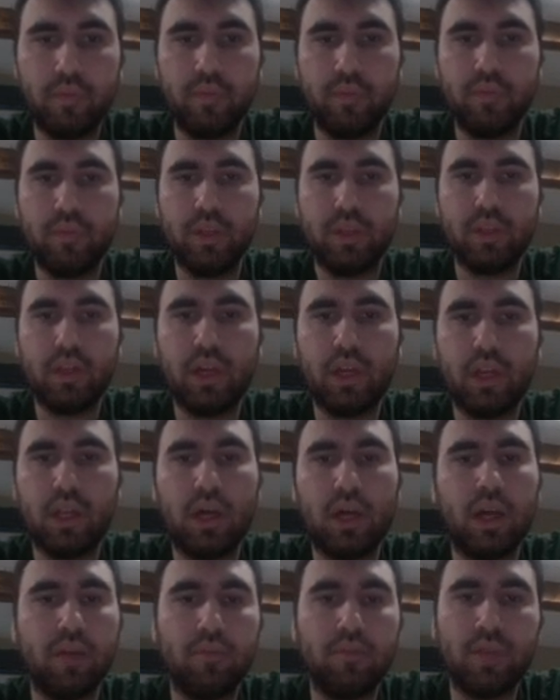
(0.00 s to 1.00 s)
It's not a
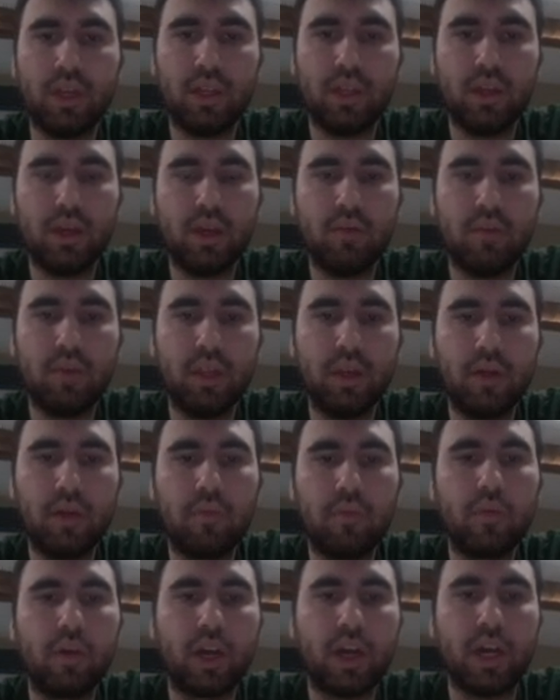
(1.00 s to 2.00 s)
lot, but I think I'm a
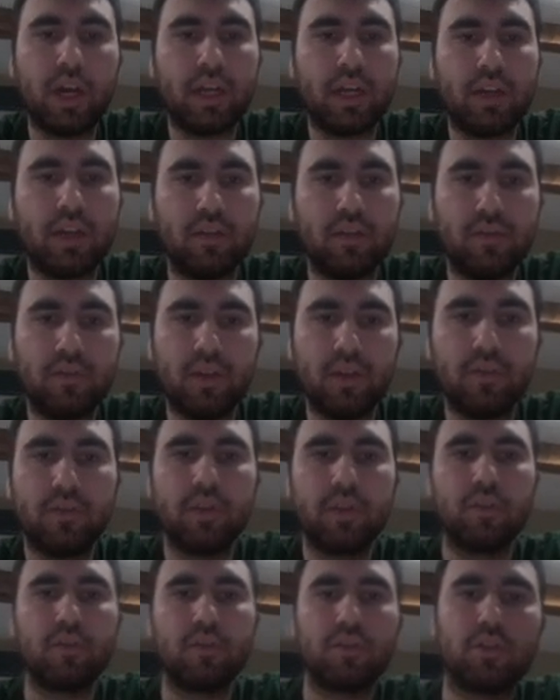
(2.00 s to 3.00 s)
little more active. They have
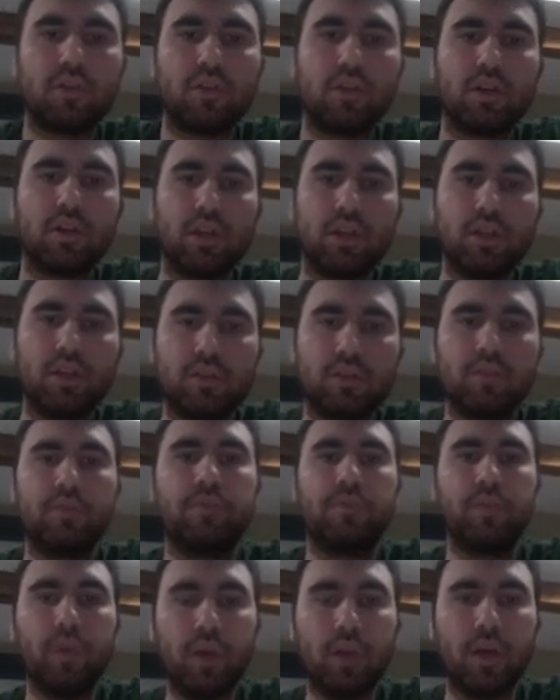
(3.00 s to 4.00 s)
clearer targets.
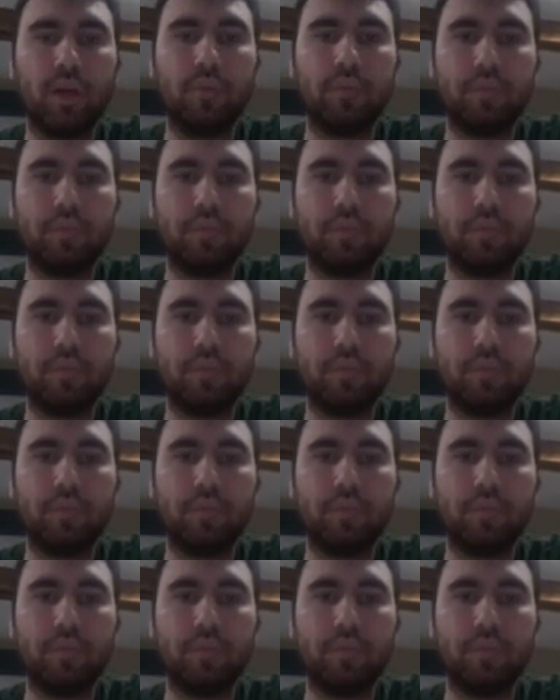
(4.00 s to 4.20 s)
Okay.